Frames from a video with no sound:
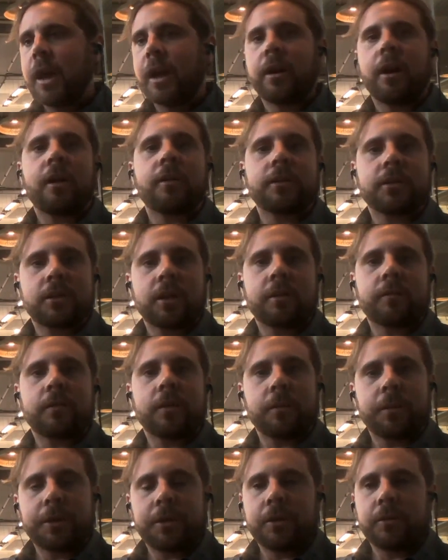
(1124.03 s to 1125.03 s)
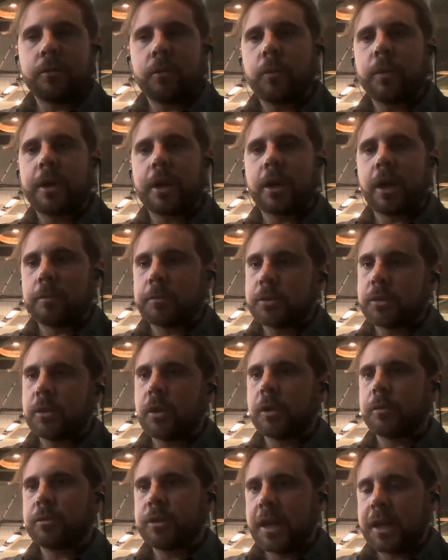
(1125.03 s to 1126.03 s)
other stuff that we're getting up to,
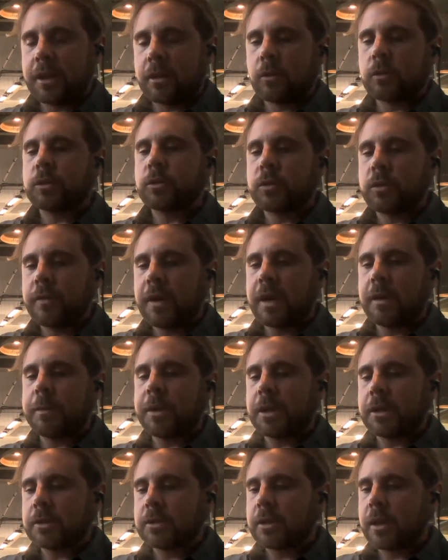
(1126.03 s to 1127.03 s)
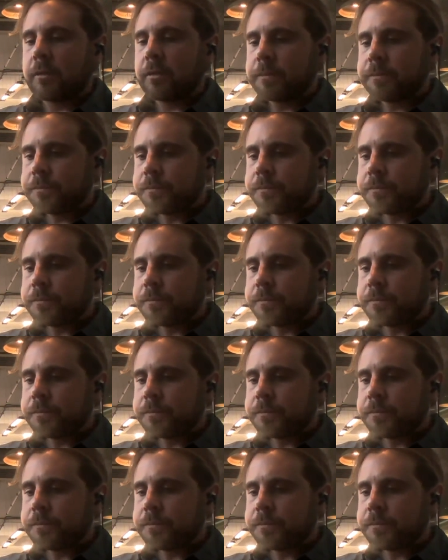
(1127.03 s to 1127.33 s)
like technological development and stuff.